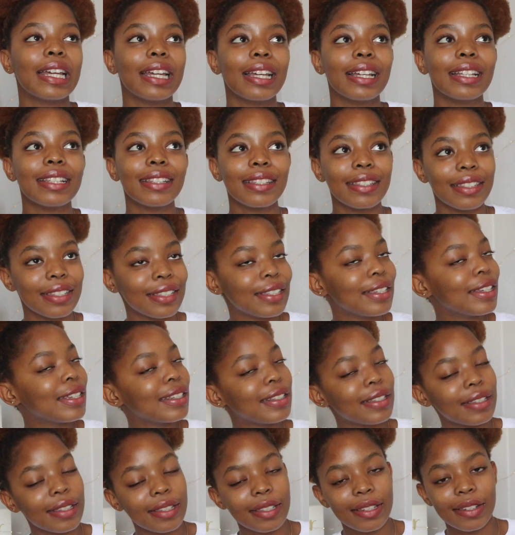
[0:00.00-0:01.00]
It's
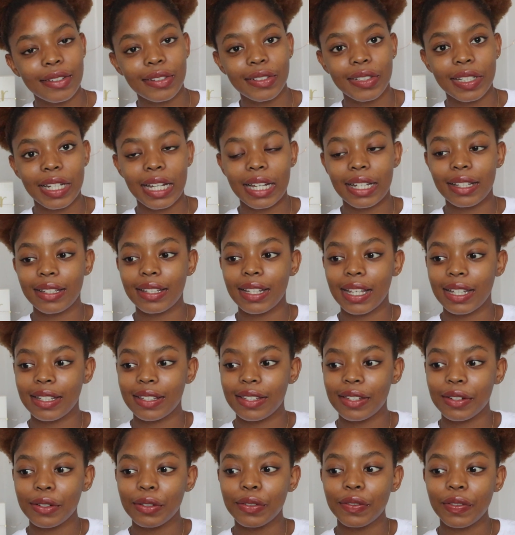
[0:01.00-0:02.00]
still nice. I
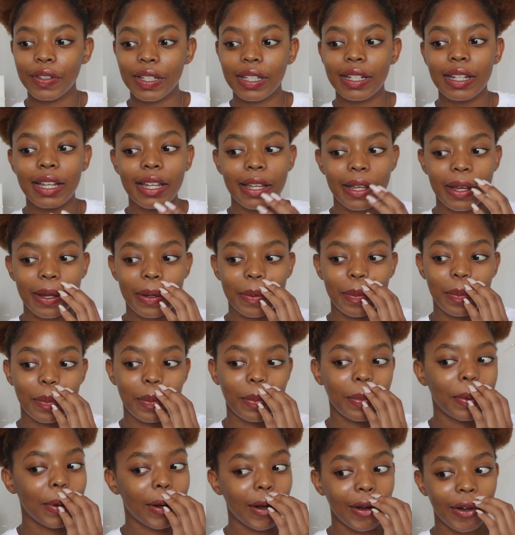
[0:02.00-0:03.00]
still feel like I'm
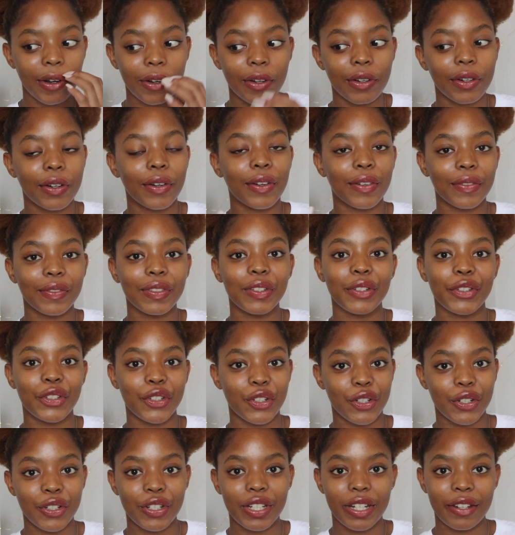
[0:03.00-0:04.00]
part of the
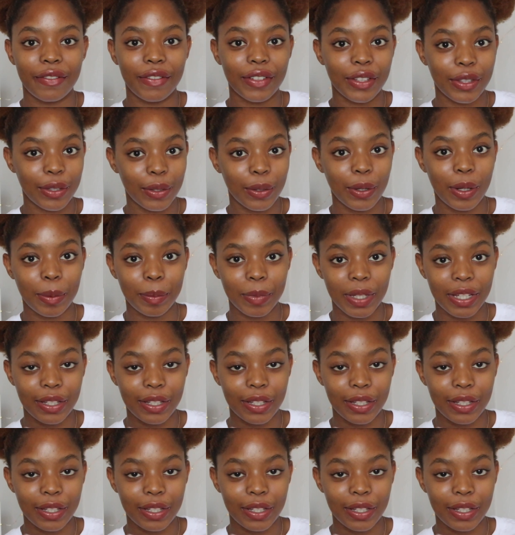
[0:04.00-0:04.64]
church even though I'm